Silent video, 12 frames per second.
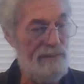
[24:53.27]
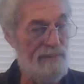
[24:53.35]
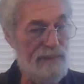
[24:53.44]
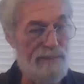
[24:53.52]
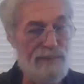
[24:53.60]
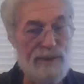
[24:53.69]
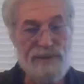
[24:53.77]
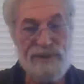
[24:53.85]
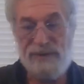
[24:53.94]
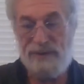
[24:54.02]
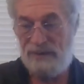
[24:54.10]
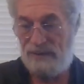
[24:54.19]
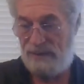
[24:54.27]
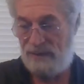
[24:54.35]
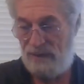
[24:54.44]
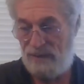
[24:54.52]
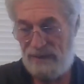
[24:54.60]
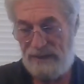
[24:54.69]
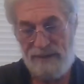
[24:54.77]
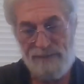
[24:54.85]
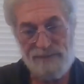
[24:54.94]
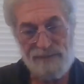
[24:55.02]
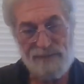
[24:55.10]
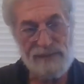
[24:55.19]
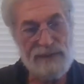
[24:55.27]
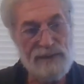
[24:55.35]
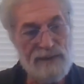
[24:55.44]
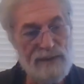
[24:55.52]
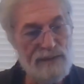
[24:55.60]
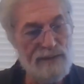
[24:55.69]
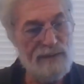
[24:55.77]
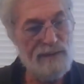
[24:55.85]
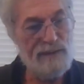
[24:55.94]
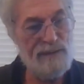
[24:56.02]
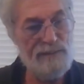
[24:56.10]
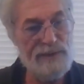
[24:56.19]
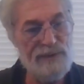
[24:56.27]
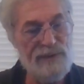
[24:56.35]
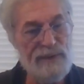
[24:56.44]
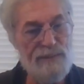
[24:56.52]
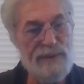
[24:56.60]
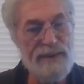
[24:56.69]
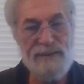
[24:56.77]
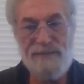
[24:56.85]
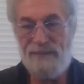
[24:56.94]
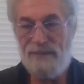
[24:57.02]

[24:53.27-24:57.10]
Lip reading: My postage is going up on my shipping.